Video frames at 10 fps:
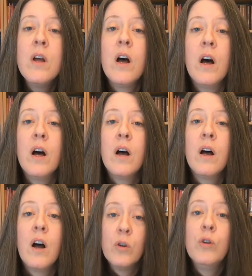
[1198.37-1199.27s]
uh,
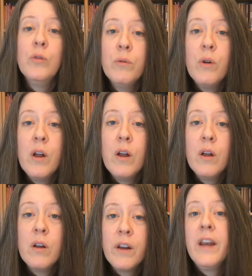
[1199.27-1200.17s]
our own
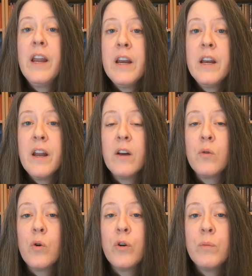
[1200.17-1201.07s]
Canadian
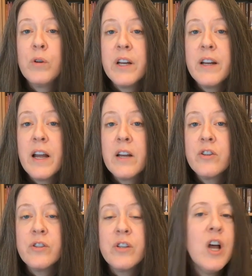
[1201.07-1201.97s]
headquartered
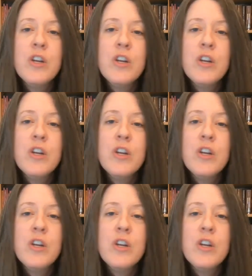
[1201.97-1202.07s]
multinationals.